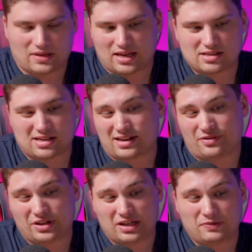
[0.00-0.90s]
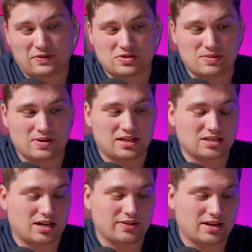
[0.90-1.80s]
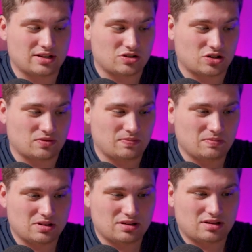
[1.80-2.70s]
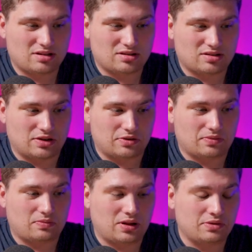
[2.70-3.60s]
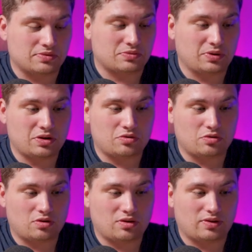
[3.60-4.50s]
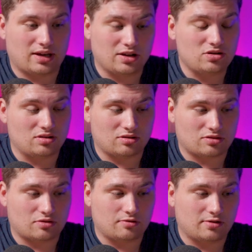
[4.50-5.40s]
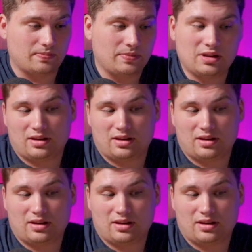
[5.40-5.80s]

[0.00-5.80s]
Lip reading: And it only did 15 minutes on that engine. So, while it was really cool, the engine looks cool.